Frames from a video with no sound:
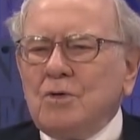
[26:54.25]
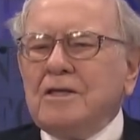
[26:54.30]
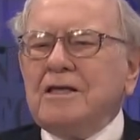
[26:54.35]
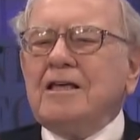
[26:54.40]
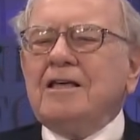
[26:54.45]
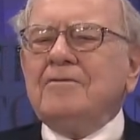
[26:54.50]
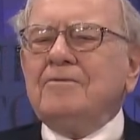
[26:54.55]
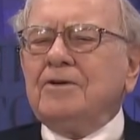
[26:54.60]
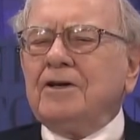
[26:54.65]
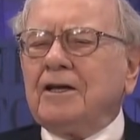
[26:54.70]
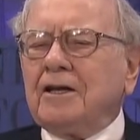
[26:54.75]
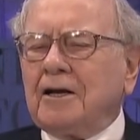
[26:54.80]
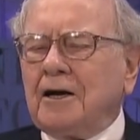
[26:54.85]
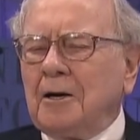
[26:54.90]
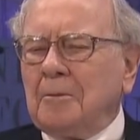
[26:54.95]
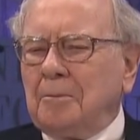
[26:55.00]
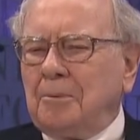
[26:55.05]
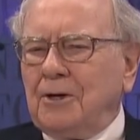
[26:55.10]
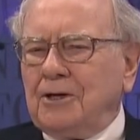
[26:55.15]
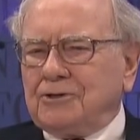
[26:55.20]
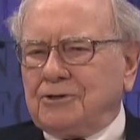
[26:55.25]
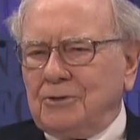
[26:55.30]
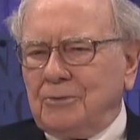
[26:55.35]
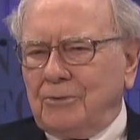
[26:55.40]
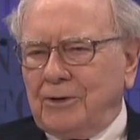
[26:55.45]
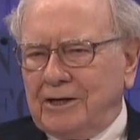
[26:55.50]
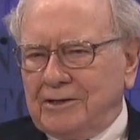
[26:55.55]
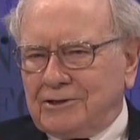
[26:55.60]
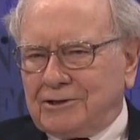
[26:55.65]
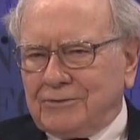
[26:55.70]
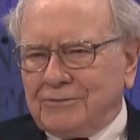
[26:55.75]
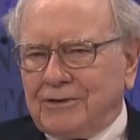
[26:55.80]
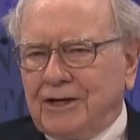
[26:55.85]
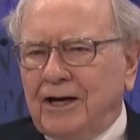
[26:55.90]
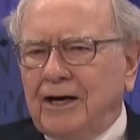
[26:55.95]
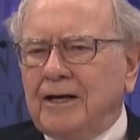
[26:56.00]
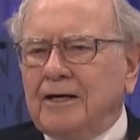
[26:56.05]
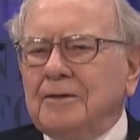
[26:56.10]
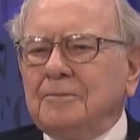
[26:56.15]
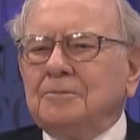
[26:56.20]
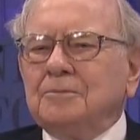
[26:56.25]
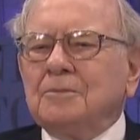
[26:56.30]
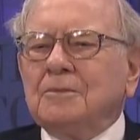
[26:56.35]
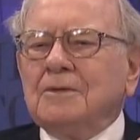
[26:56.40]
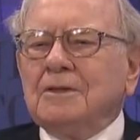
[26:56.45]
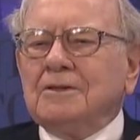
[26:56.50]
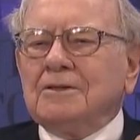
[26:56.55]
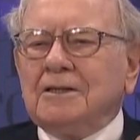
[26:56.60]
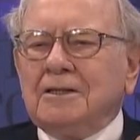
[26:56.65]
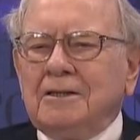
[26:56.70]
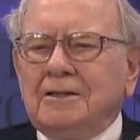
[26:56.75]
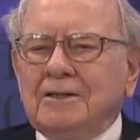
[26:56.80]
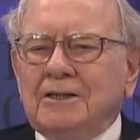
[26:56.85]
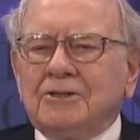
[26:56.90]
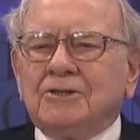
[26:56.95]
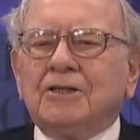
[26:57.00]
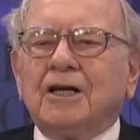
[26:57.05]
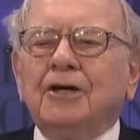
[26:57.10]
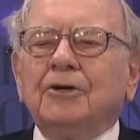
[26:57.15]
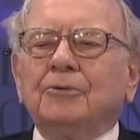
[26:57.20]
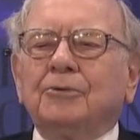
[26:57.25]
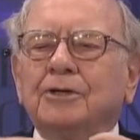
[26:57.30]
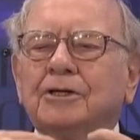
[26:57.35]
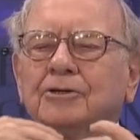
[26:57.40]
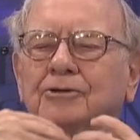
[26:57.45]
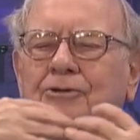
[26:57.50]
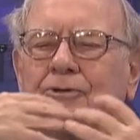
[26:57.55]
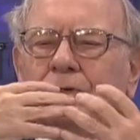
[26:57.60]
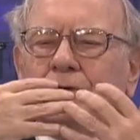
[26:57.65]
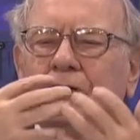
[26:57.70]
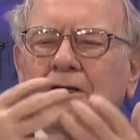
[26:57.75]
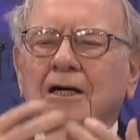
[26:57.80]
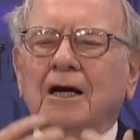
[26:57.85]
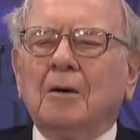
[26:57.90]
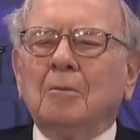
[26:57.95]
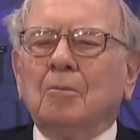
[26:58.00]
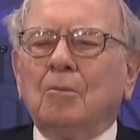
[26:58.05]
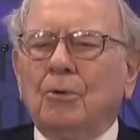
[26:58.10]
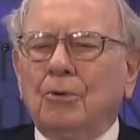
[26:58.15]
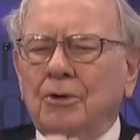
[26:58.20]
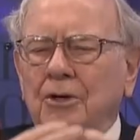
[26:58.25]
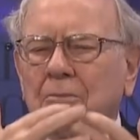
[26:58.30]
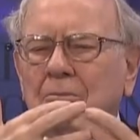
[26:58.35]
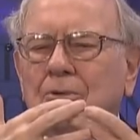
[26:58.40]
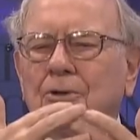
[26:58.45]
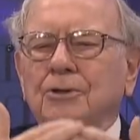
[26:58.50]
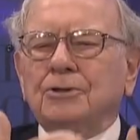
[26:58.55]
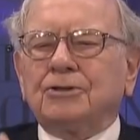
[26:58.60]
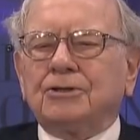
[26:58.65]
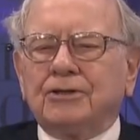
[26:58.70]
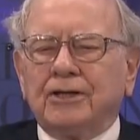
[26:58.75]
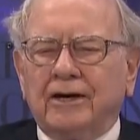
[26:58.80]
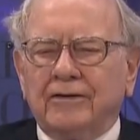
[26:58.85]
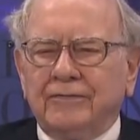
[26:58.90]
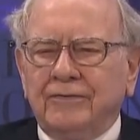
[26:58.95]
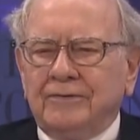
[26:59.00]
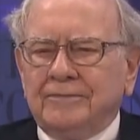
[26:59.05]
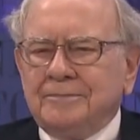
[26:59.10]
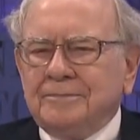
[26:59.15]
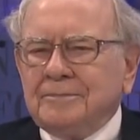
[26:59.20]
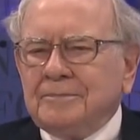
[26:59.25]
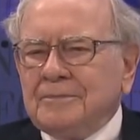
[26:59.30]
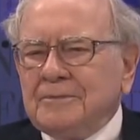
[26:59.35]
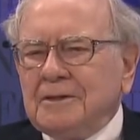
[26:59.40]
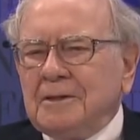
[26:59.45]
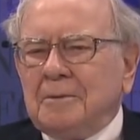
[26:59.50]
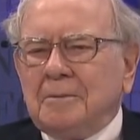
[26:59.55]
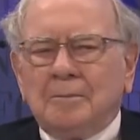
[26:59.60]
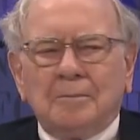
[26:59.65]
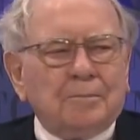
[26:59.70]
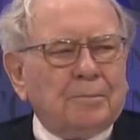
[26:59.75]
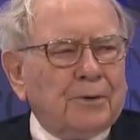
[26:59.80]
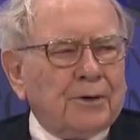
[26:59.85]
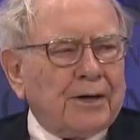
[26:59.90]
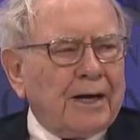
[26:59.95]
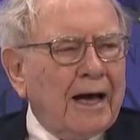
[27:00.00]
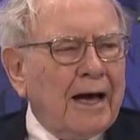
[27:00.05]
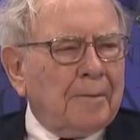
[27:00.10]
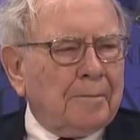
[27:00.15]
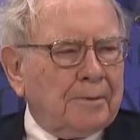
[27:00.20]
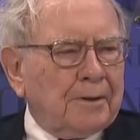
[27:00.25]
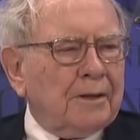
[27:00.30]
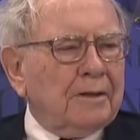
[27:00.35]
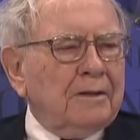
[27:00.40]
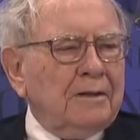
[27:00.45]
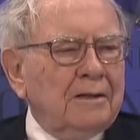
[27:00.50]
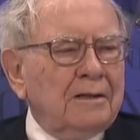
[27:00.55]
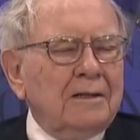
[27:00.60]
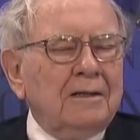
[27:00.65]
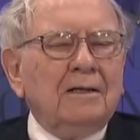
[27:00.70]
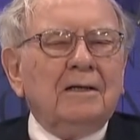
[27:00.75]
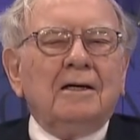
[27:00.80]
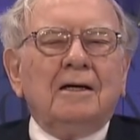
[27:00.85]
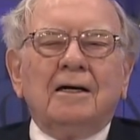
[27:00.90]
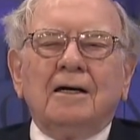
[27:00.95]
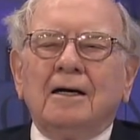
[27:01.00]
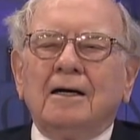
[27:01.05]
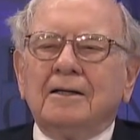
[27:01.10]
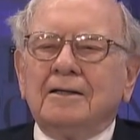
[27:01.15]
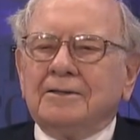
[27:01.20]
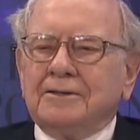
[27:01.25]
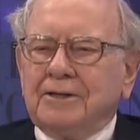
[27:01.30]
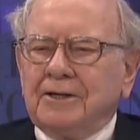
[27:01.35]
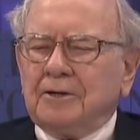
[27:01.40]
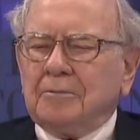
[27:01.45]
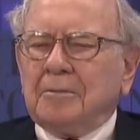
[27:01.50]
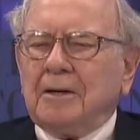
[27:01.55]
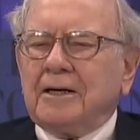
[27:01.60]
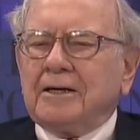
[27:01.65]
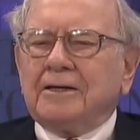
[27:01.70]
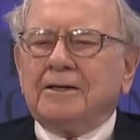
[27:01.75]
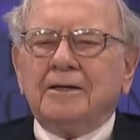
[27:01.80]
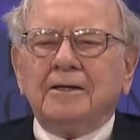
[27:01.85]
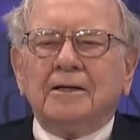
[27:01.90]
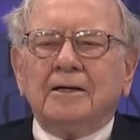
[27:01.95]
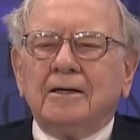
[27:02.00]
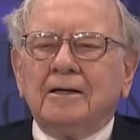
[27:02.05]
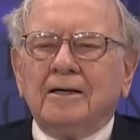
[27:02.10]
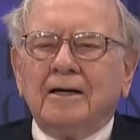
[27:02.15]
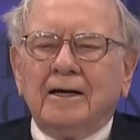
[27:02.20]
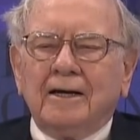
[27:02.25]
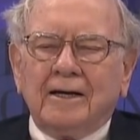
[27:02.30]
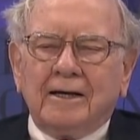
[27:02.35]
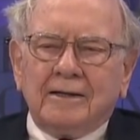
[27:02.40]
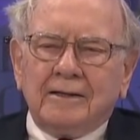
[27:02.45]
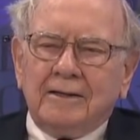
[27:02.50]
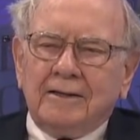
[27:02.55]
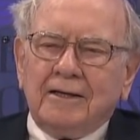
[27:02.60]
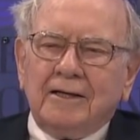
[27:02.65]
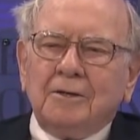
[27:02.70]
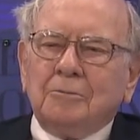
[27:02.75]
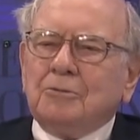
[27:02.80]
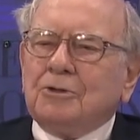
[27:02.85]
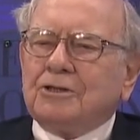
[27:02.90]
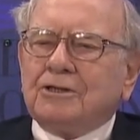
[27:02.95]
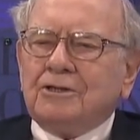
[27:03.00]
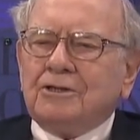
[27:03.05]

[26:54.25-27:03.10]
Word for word: even at our present rates of gain, this country is turning out more and more stuff per capita Uh, year by year, and it will